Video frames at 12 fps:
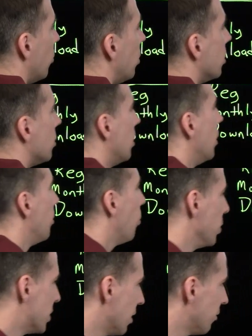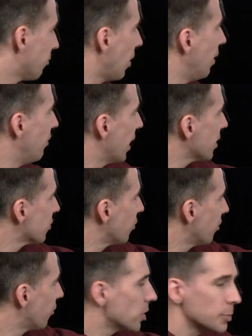zero point seven five x for
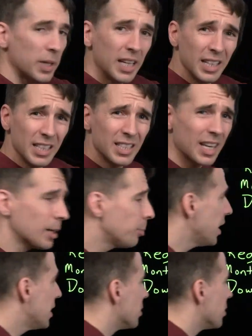the first plan, and the second plan